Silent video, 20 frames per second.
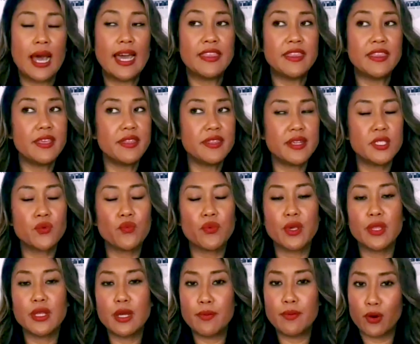I think that's
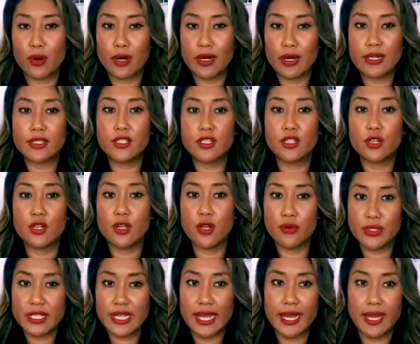really important to
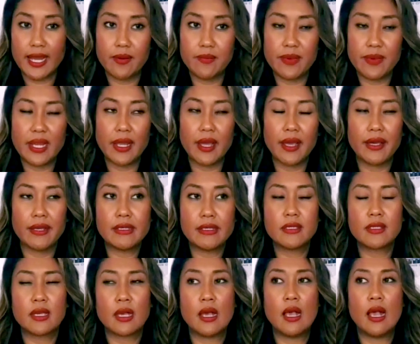notate
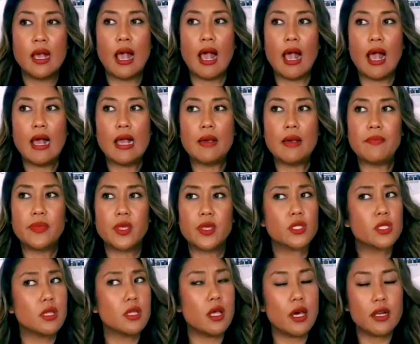because
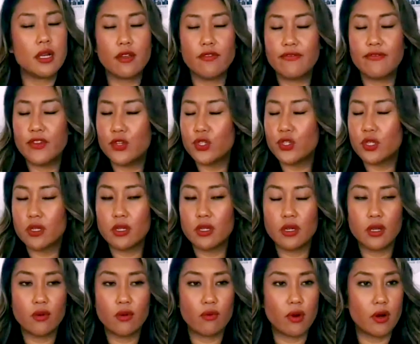there's a lot of confusion
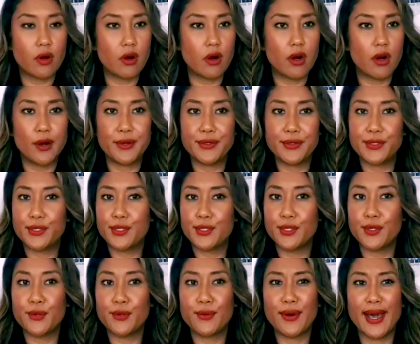in regards
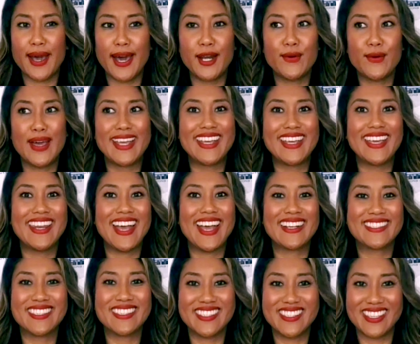to how do I get
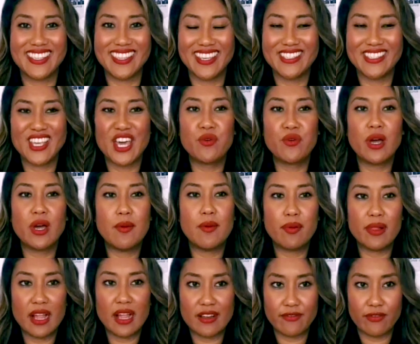access to this? How do I
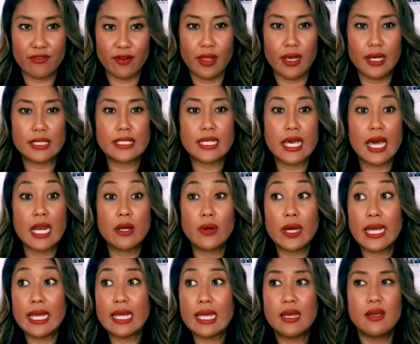apply for this? How do
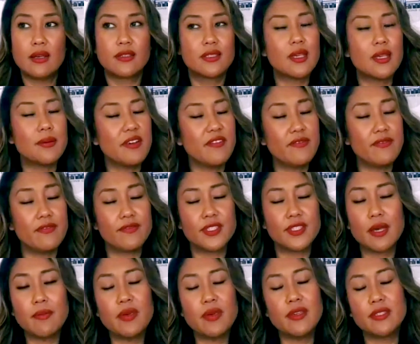I, some
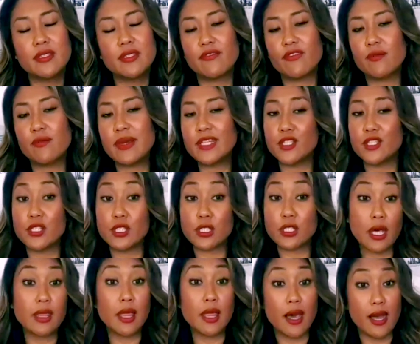of this information is
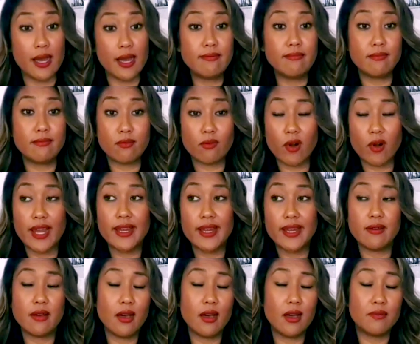online,
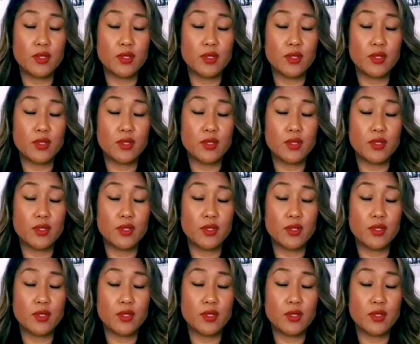right?